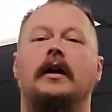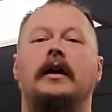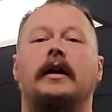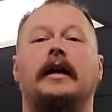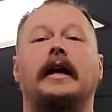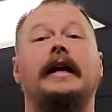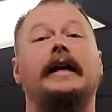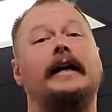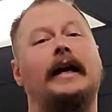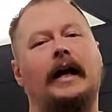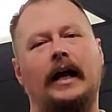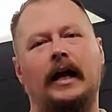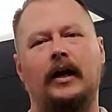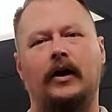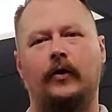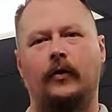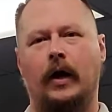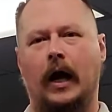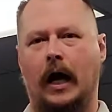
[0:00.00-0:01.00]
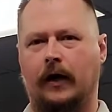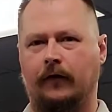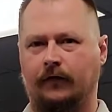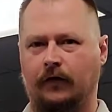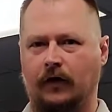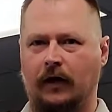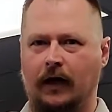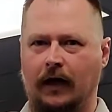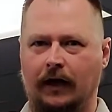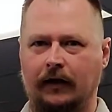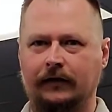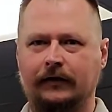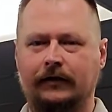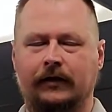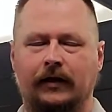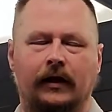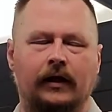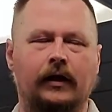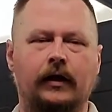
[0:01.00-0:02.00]
getting the air out of your
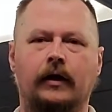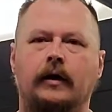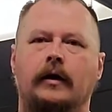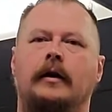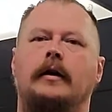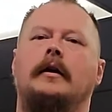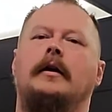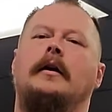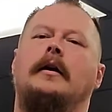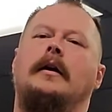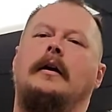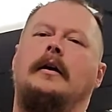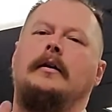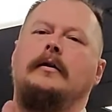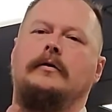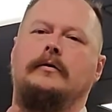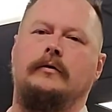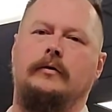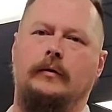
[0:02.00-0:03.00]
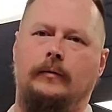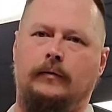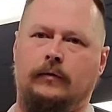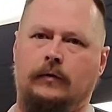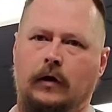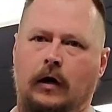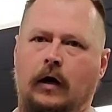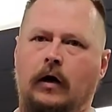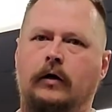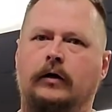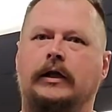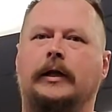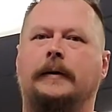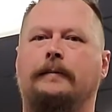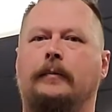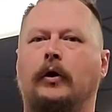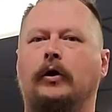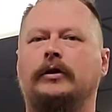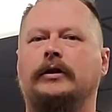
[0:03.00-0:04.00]
lungs. You are
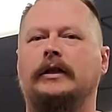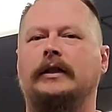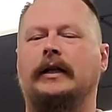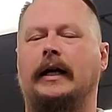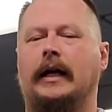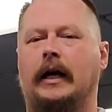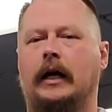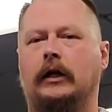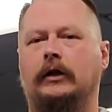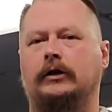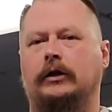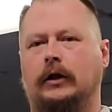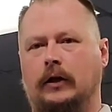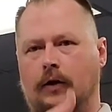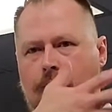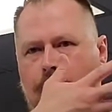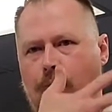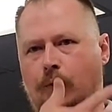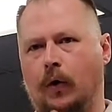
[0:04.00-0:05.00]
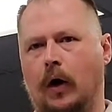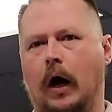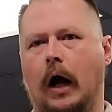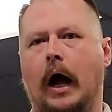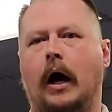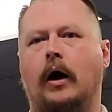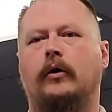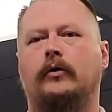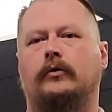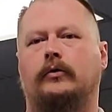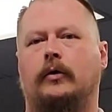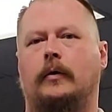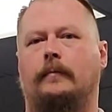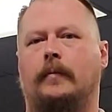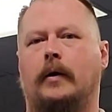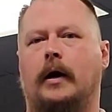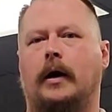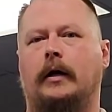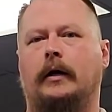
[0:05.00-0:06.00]
dispersing the energy throughout your
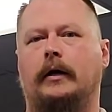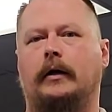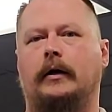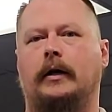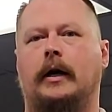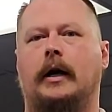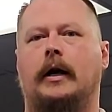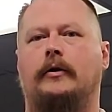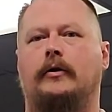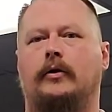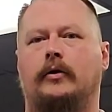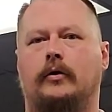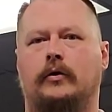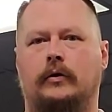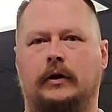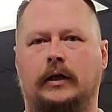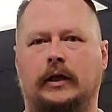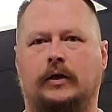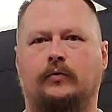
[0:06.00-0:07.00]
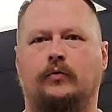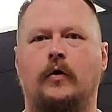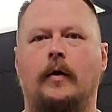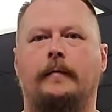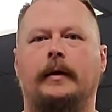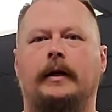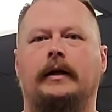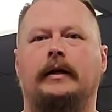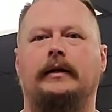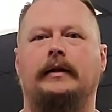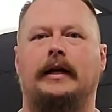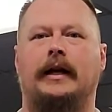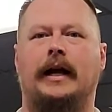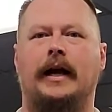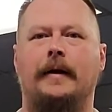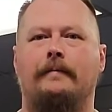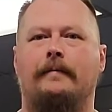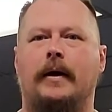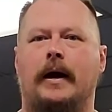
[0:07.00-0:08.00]
body and you're distributing the
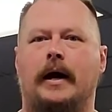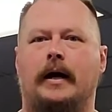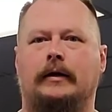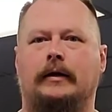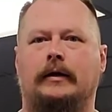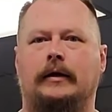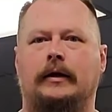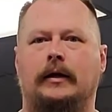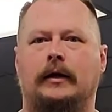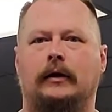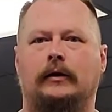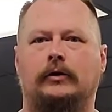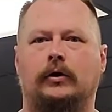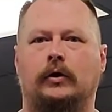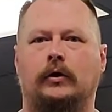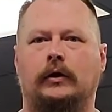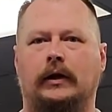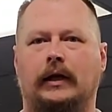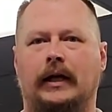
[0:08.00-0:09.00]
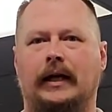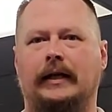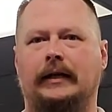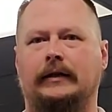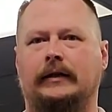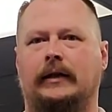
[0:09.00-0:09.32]
impact. So it is